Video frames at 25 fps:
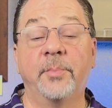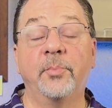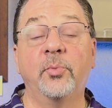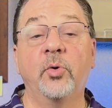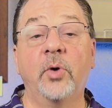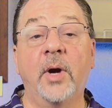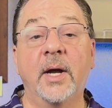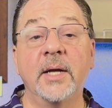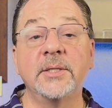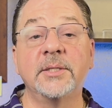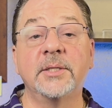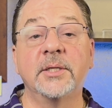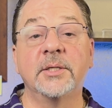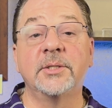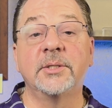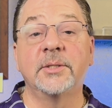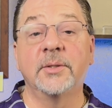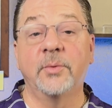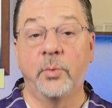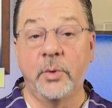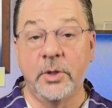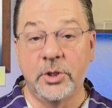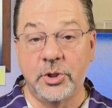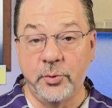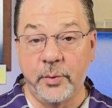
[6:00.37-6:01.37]
the process
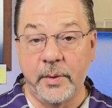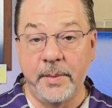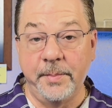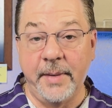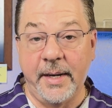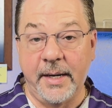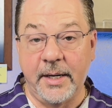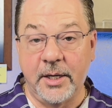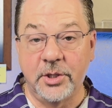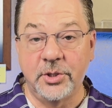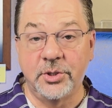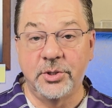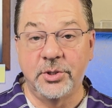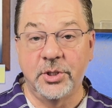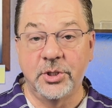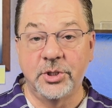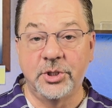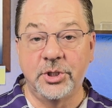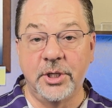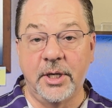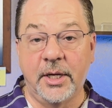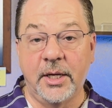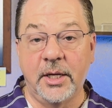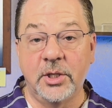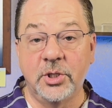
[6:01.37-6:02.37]
of which we manage the
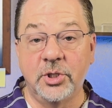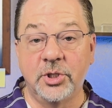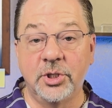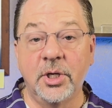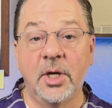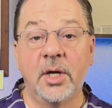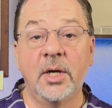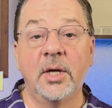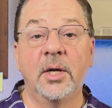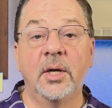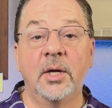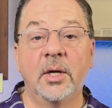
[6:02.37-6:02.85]
change